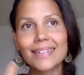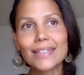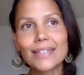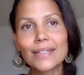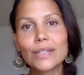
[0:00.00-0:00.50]

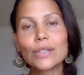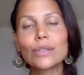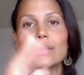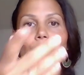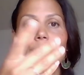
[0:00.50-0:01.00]

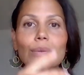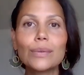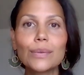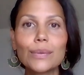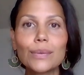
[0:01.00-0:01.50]

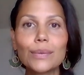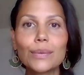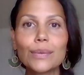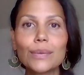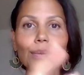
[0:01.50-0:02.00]

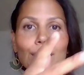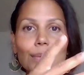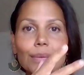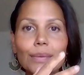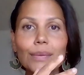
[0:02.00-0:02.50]

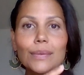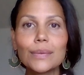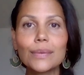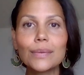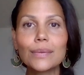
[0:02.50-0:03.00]

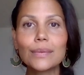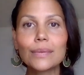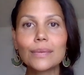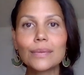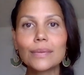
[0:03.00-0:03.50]

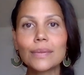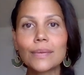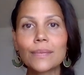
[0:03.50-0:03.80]
(silence)